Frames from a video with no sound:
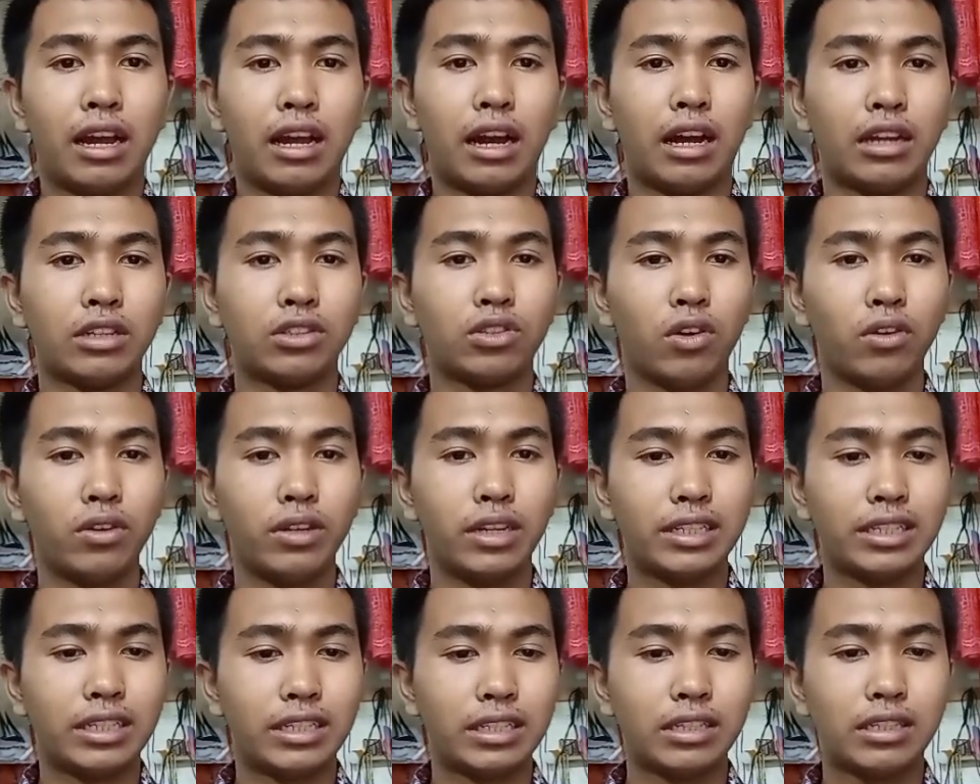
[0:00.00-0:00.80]
So
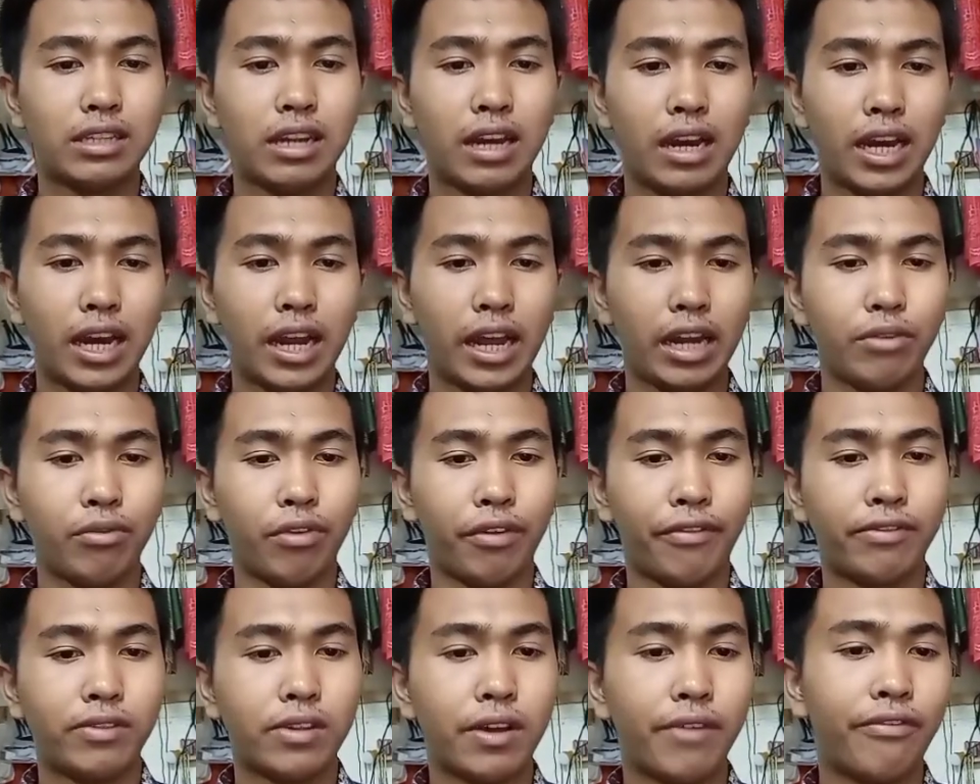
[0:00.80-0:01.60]
this is related
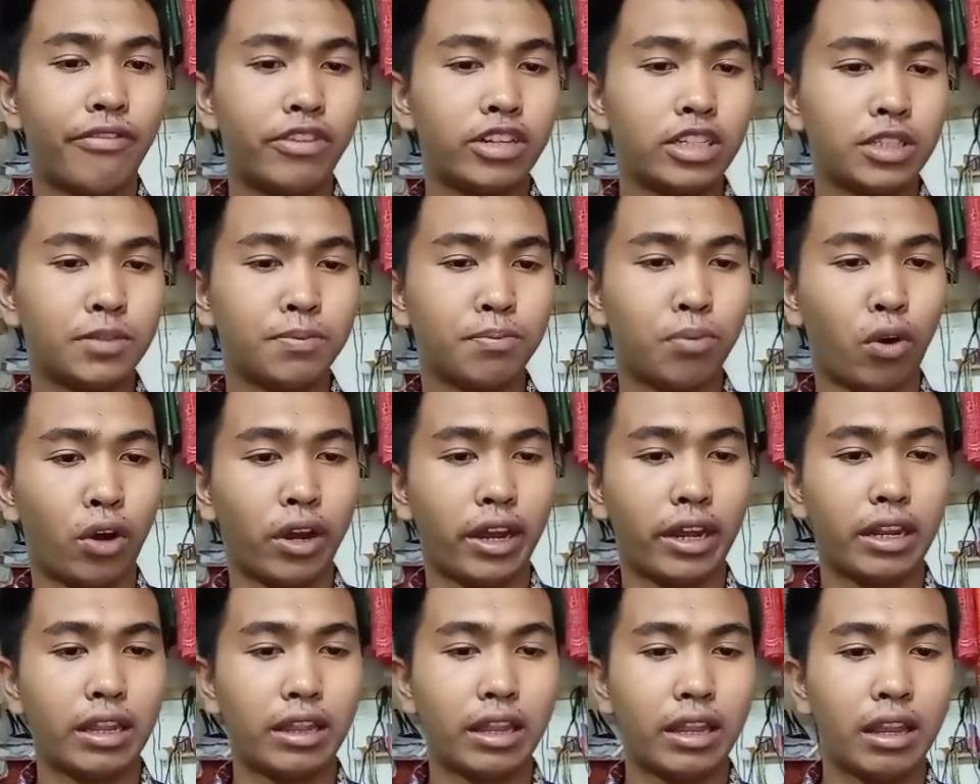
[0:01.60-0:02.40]
with the first
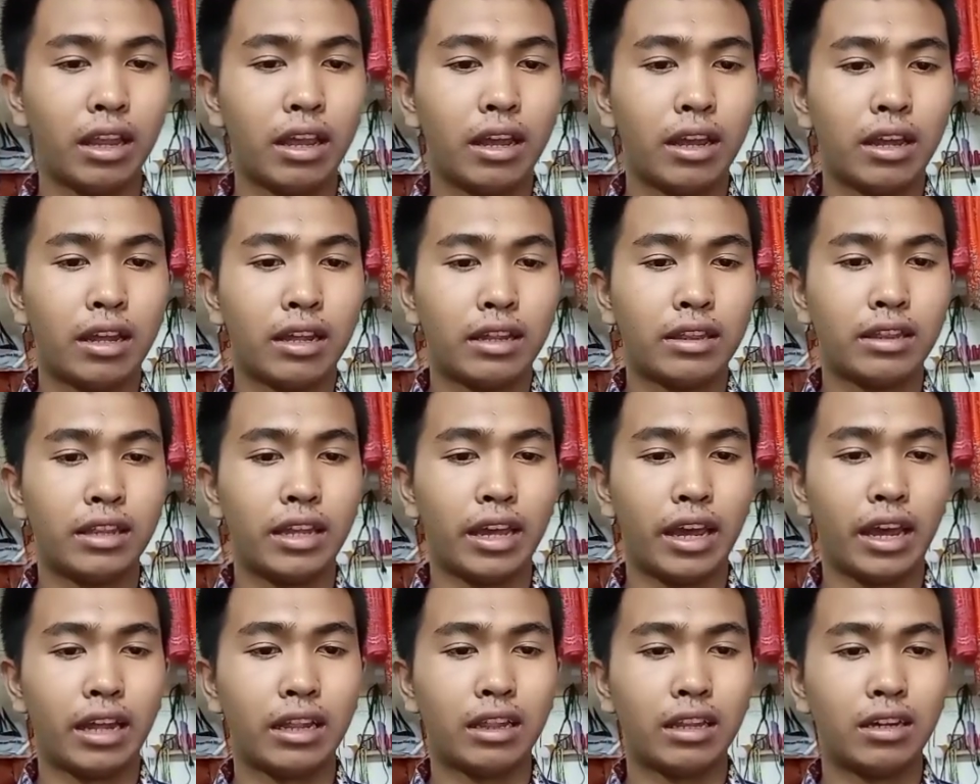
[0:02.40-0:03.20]
point
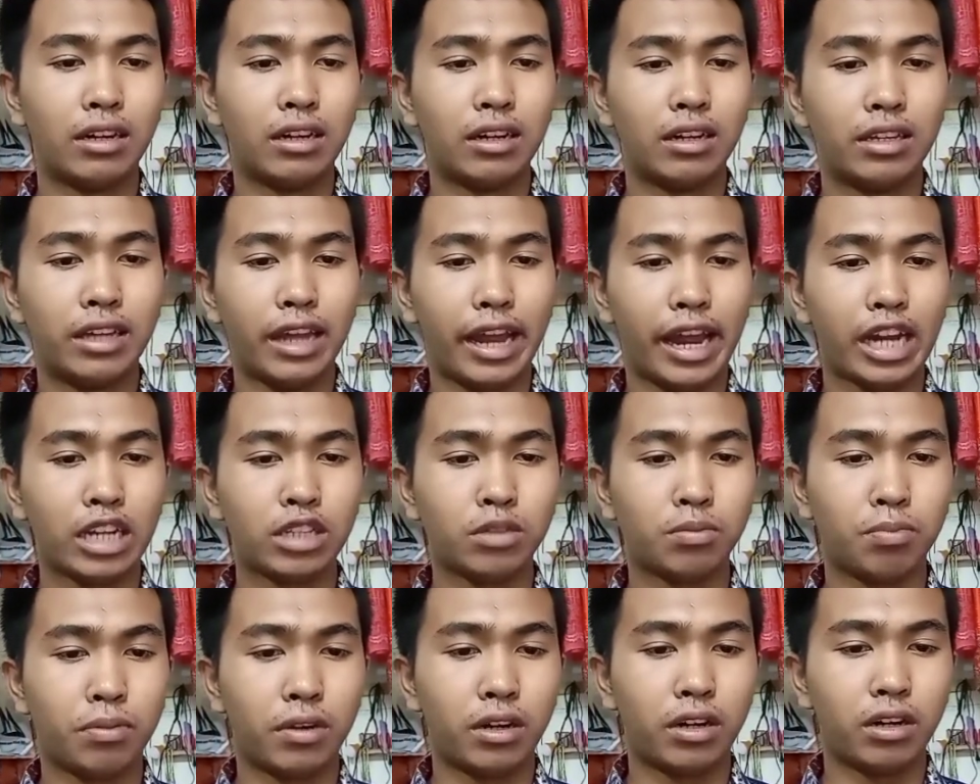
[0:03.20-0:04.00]
that the
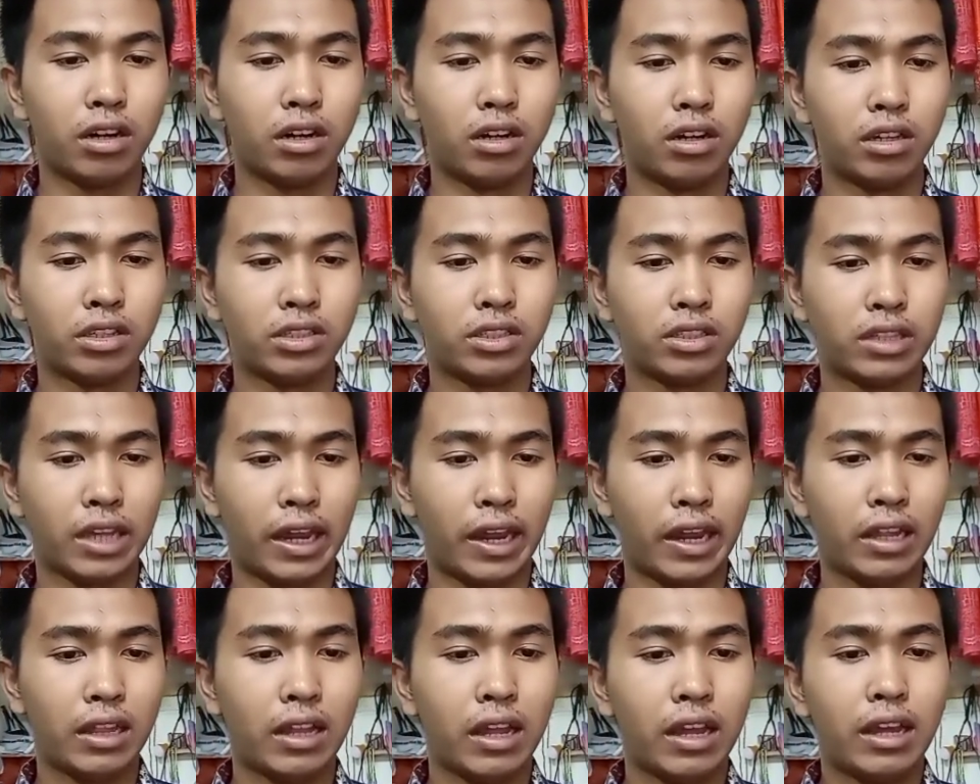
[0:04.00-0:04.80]
expert
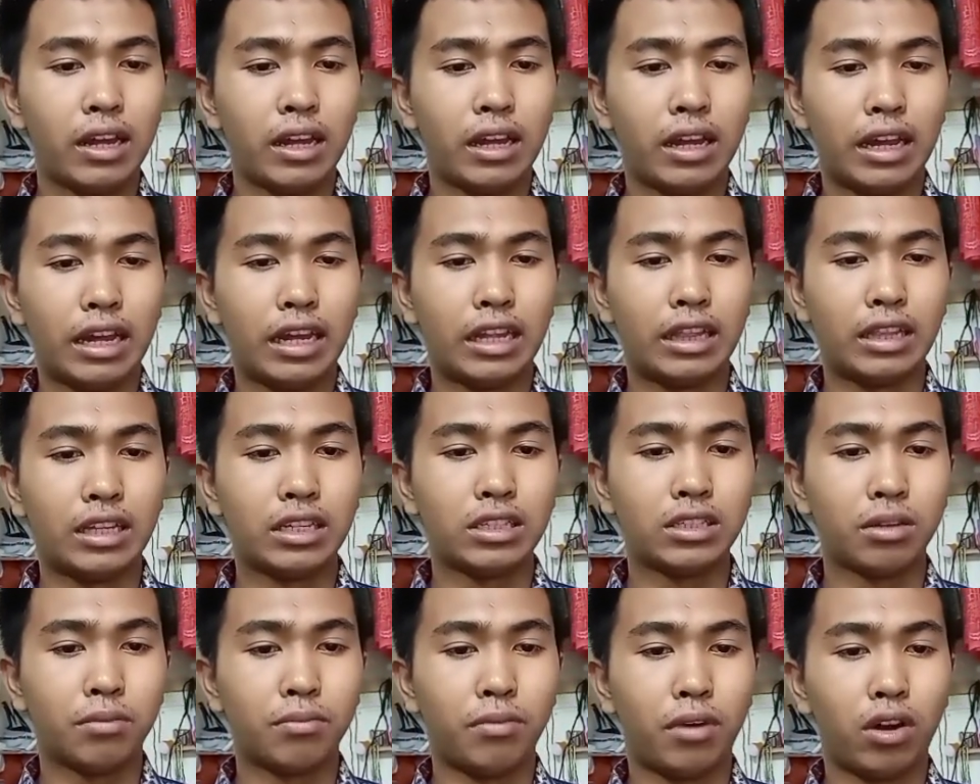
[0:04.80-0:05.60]
state. It
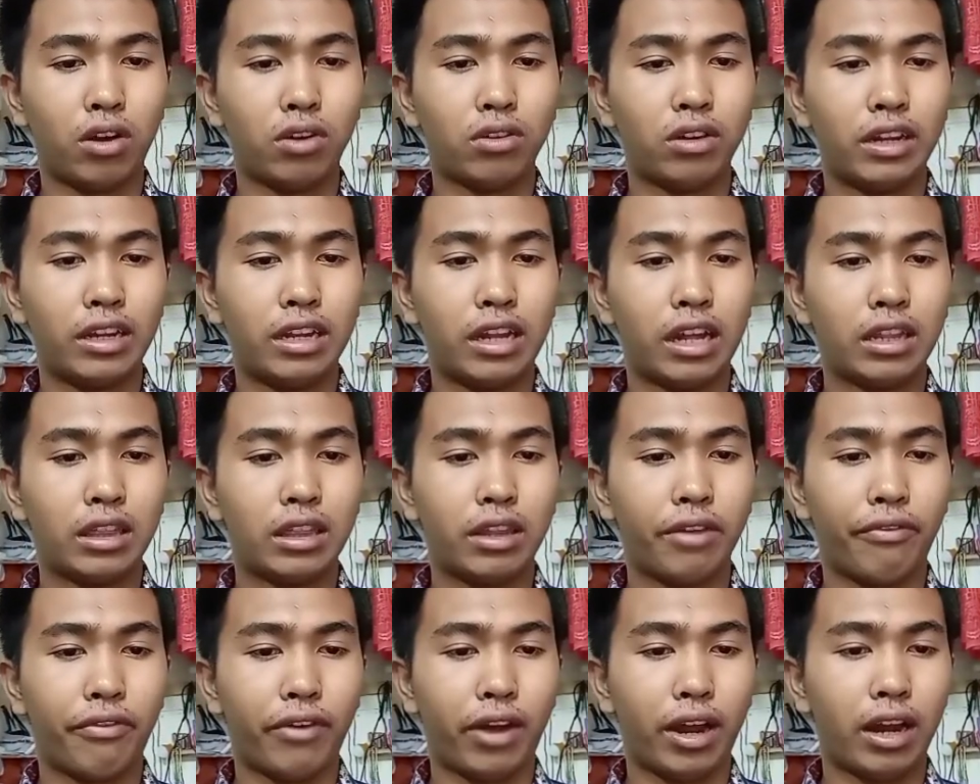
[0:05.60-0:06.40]
is about
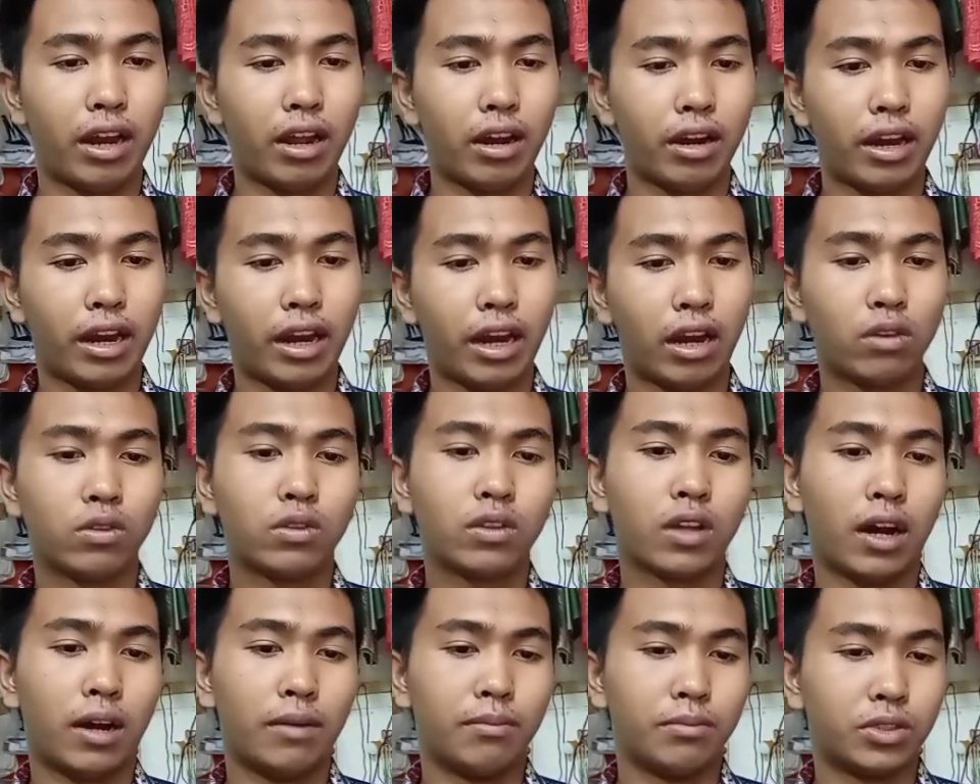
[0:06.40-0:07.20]
identify learning
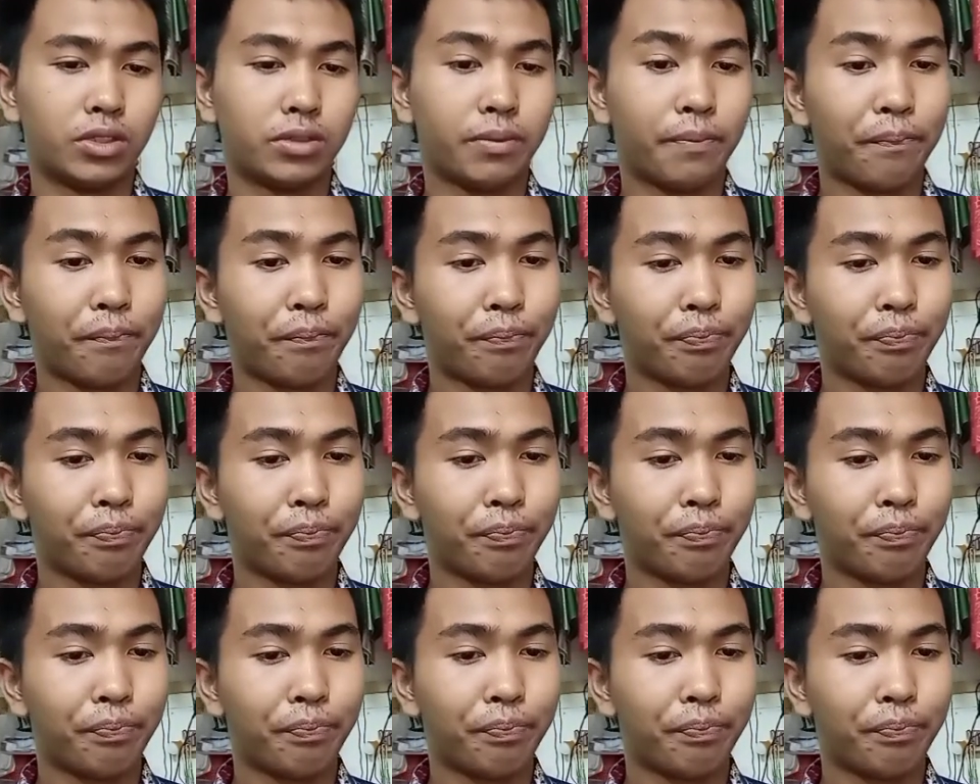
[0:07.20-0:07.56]
outcomes.